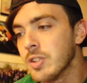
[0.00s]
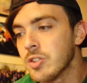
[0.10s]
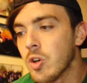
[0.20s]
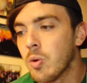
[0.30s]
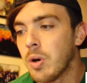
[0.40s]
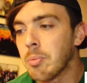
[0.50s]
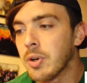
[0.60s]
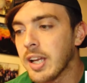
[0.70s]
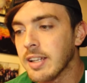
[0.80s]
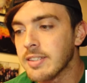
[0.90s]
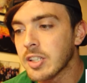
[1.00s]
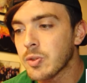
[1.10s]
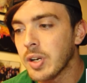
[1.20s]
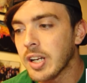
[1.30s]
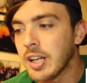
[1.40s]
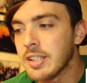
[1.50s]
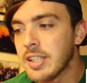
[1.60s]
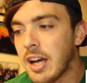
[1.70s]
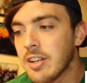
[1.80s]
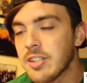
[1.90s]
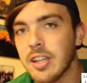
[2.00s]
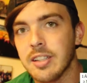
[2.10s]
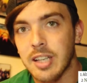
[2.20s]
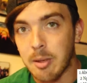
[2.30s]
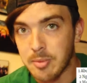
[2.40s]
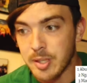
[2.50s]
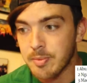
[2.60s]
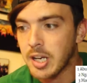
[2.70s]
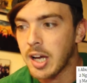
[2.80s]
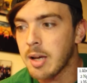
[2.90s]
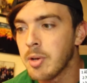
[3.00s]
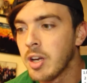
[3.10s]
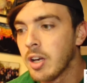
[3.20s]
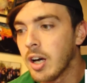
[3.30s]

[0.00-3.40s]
in 201.86 running unattached, and then the top team time,